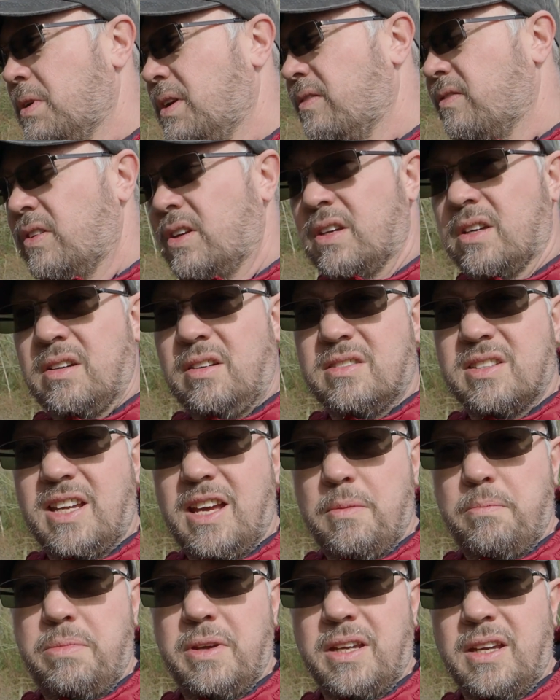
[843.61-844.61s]
you've got to
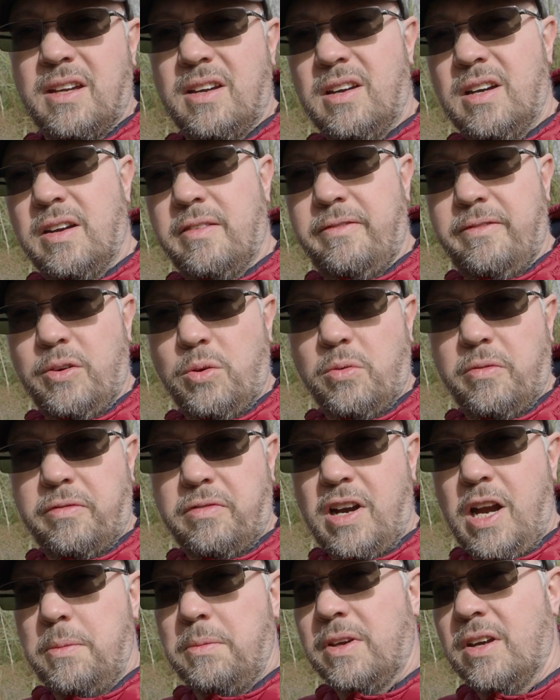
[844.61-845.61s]
get big, you've got to have full
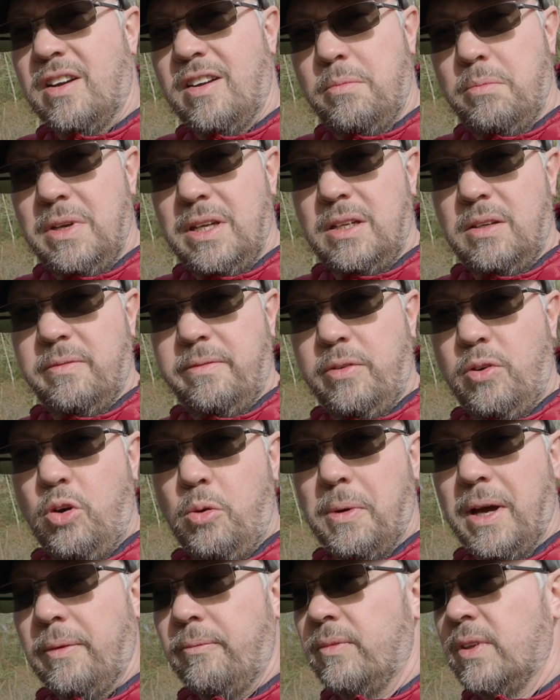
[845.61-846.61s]
frame, you've got to have medium
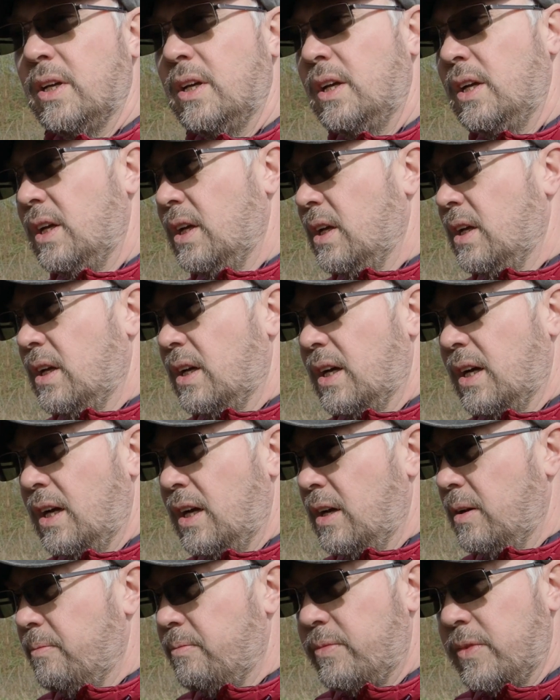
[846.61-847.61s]
format.
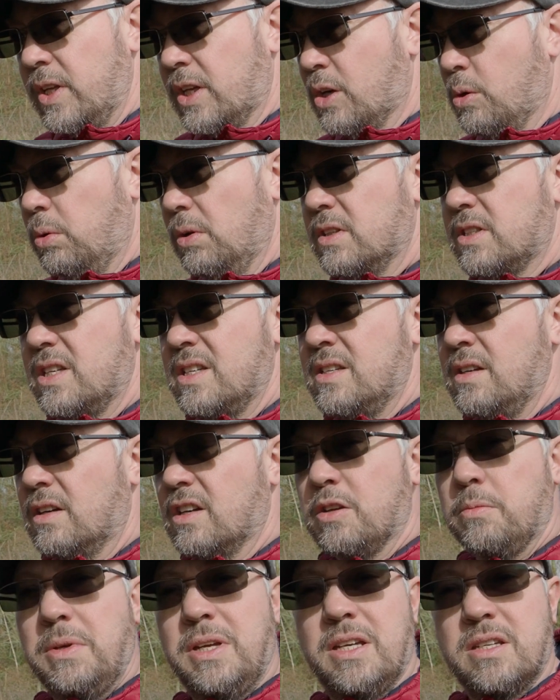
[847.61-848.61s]
The quality is not
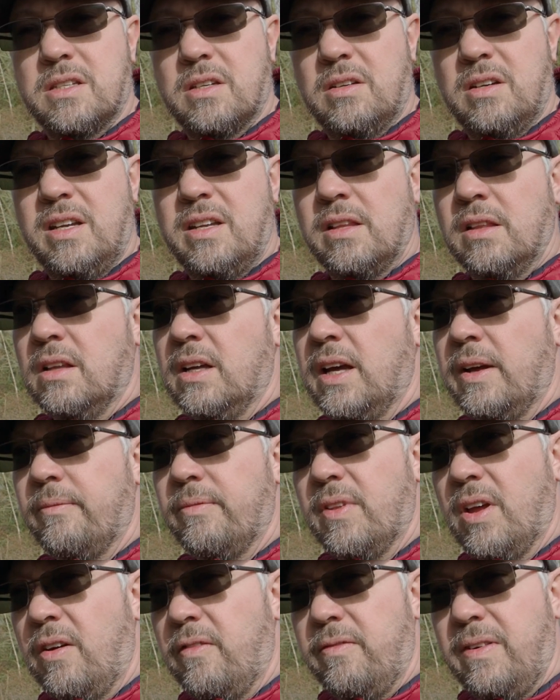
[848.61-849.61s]
going to be as good or anything like
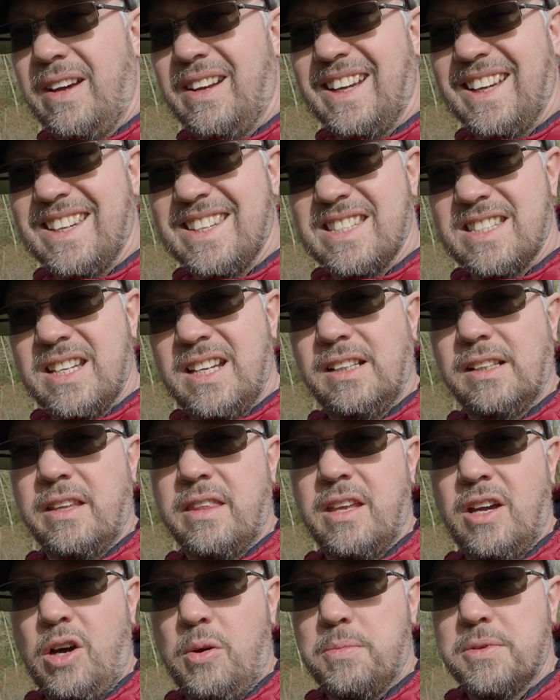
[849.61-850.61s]
that. I've found exactly
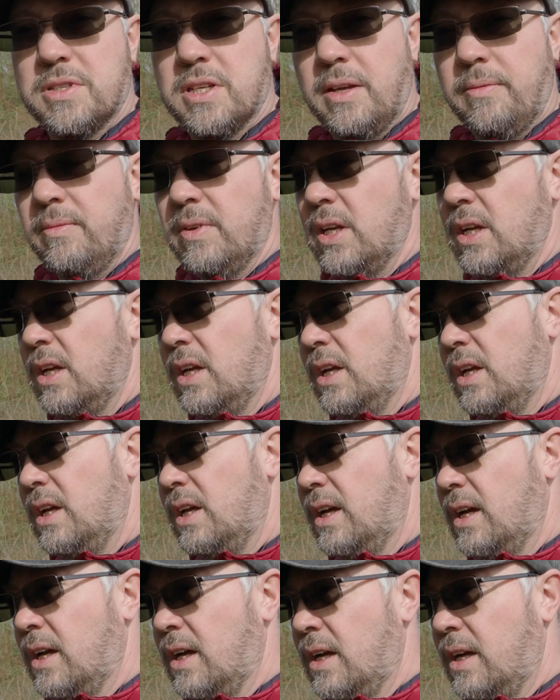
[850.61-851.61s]
the opposite.
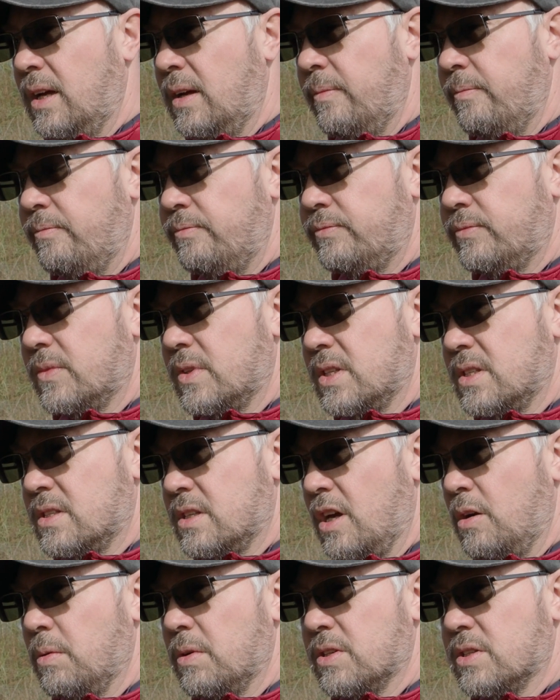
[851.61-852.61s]

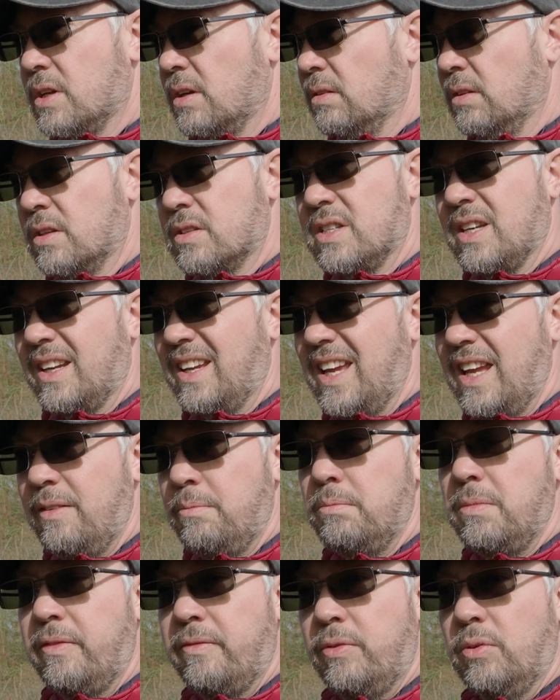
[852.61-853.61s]
So much so, like I say,
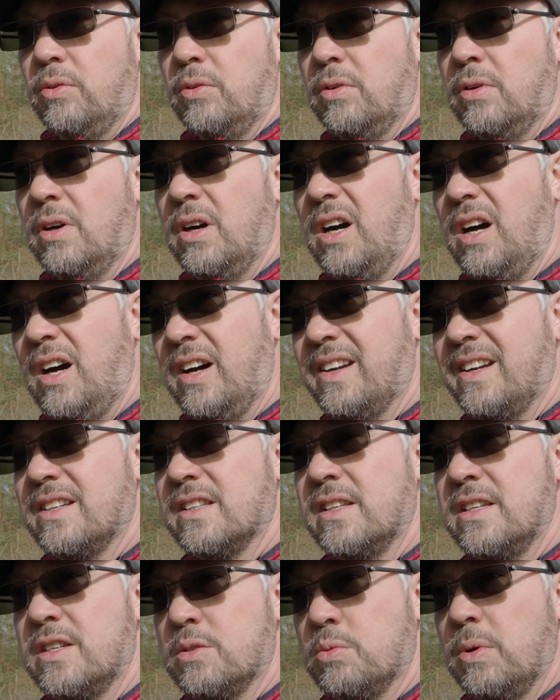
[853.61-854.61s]
even before I'd
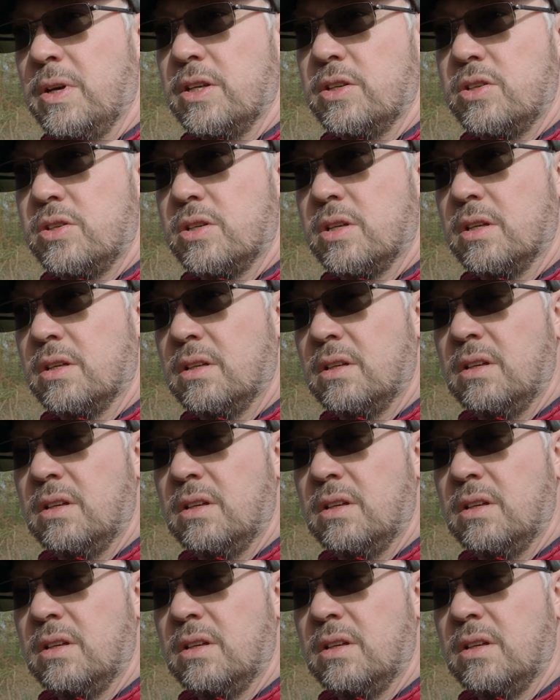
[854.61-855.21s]
actually switched